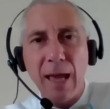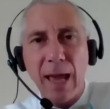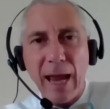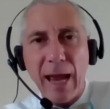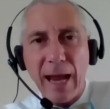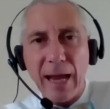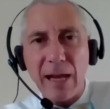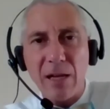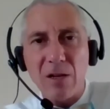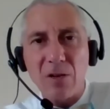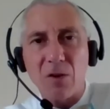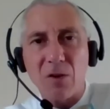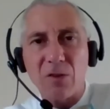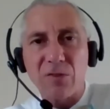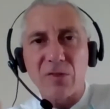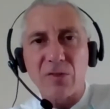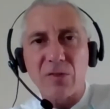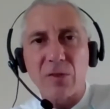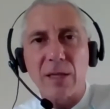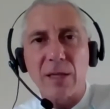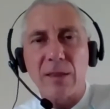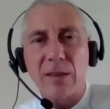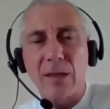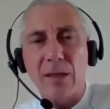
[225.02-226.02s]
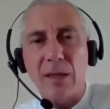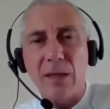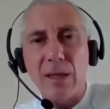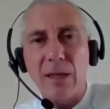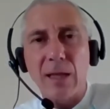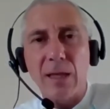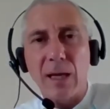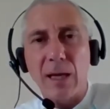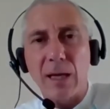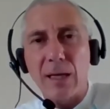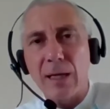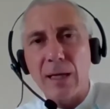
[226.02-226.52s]
and also at
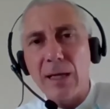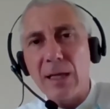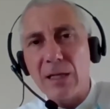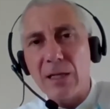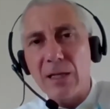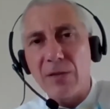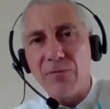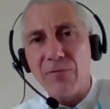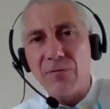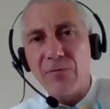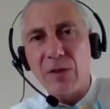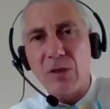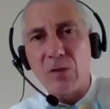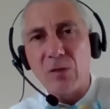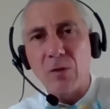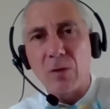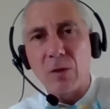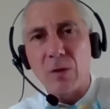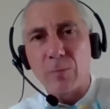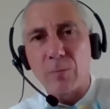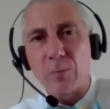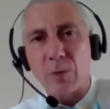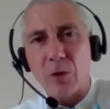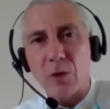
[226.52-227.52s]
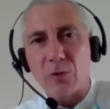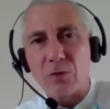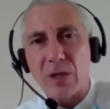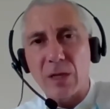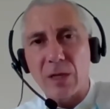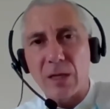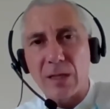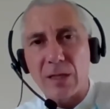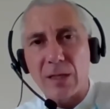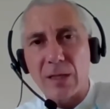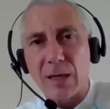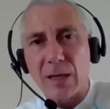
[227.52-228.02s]
the individual
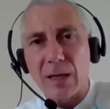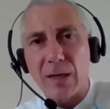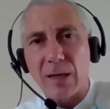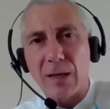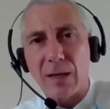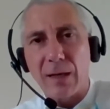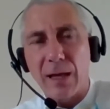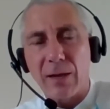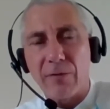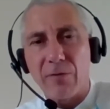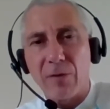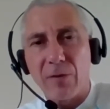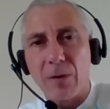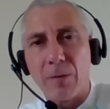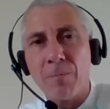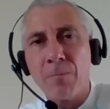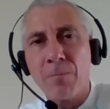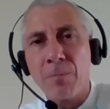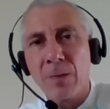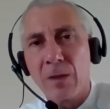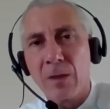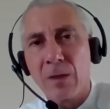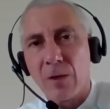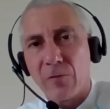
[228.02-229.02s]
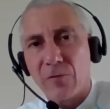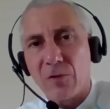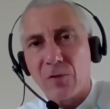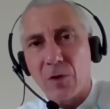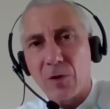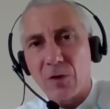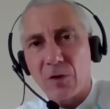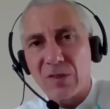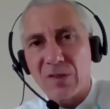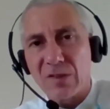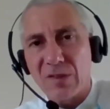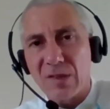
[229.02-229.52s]
project level. Of
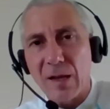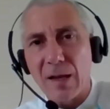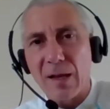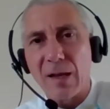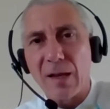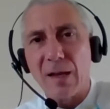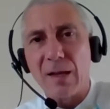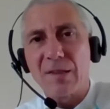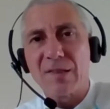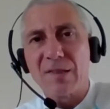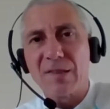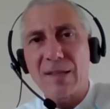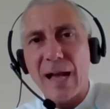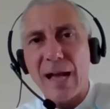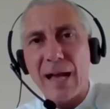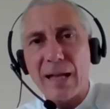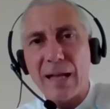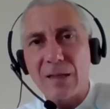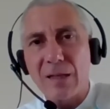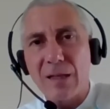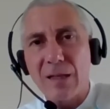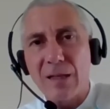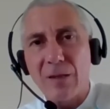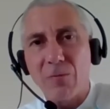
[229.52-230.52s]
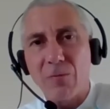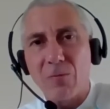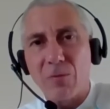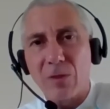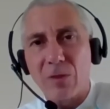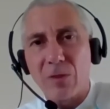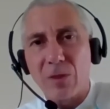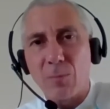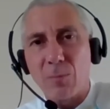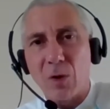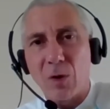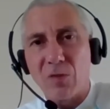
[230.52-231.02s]
course, starting with
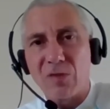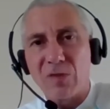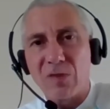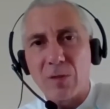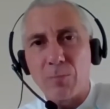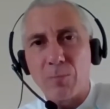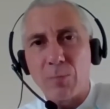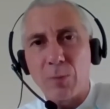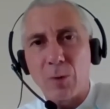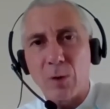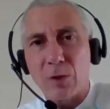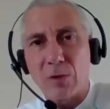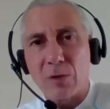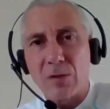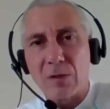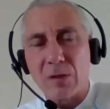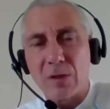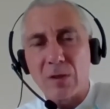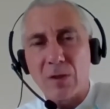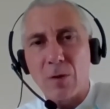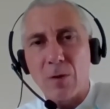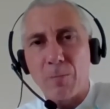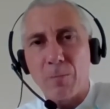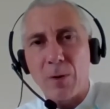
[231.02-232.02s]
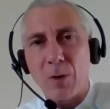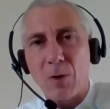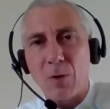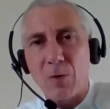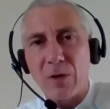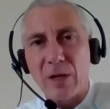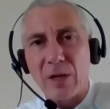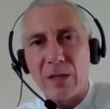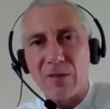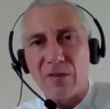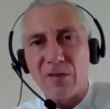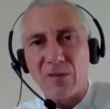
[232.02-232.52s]
the most important
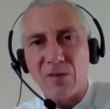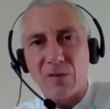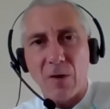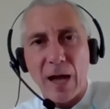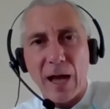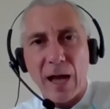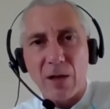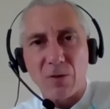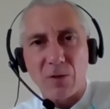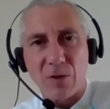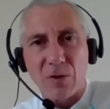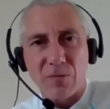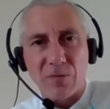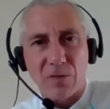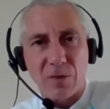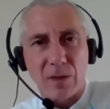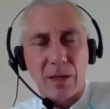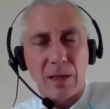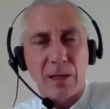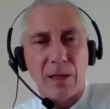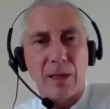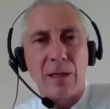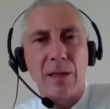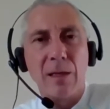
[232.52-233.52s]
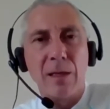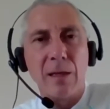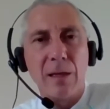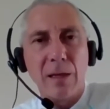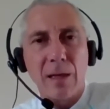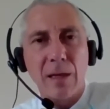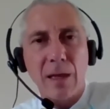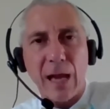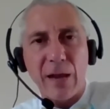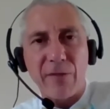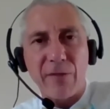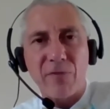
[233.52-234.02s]
components, so out of the
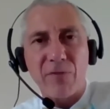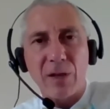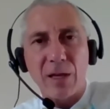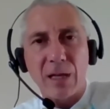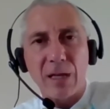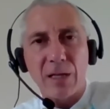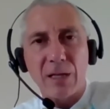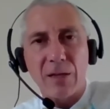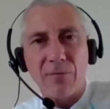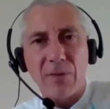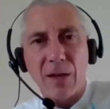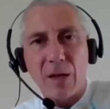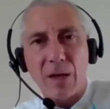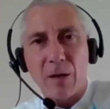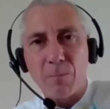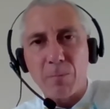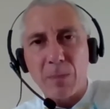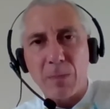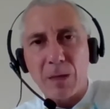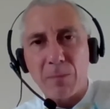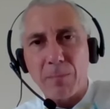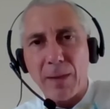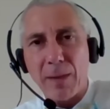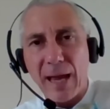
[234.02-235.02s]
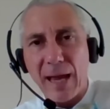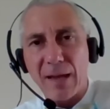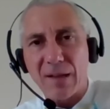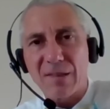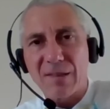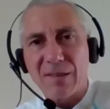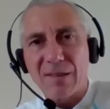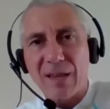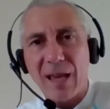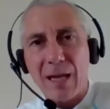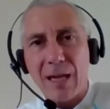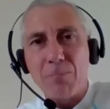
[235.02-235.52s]
African Development Bank's
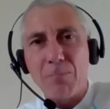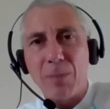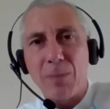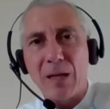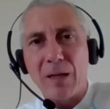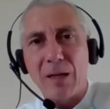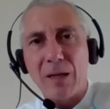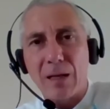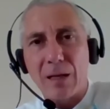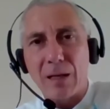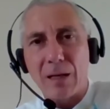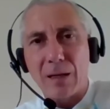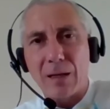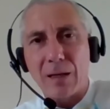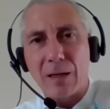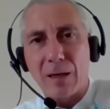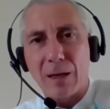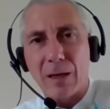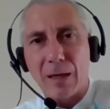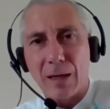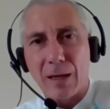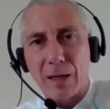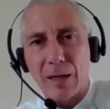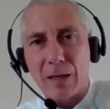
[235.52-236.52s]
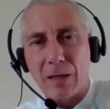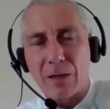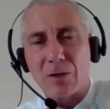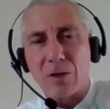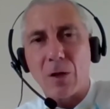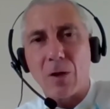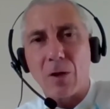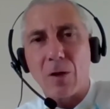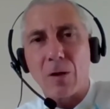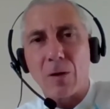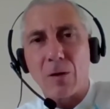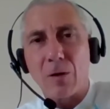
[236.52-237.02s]
$10 billion
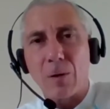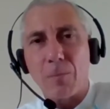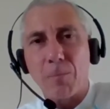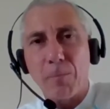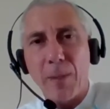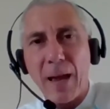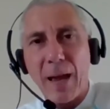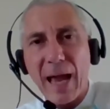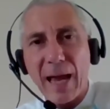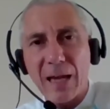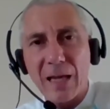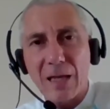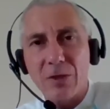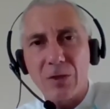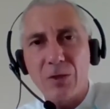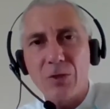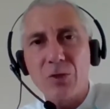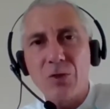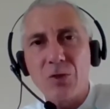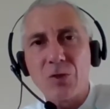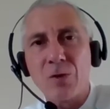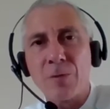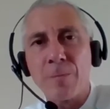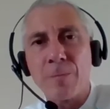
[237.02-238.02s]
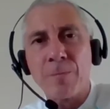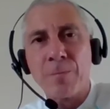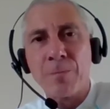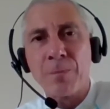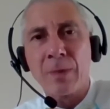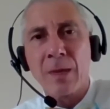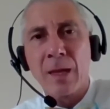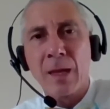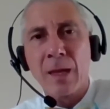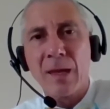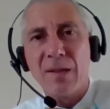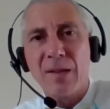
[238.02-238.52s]
package,
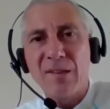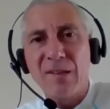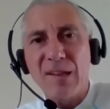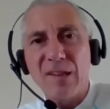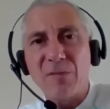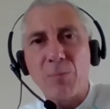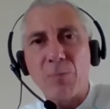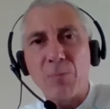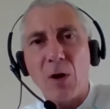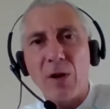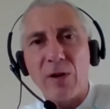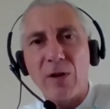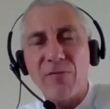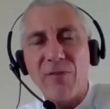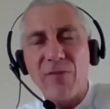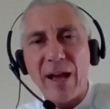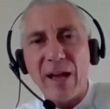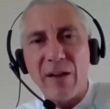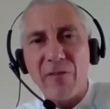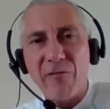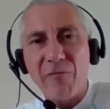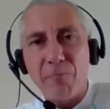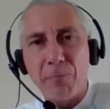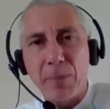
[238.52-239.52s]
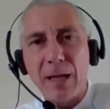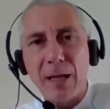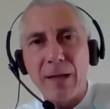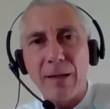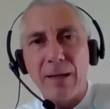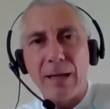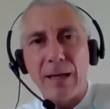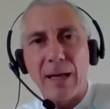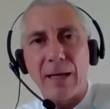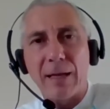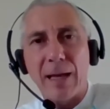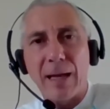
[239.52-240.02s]
6.5
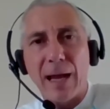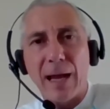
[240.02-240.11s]
billion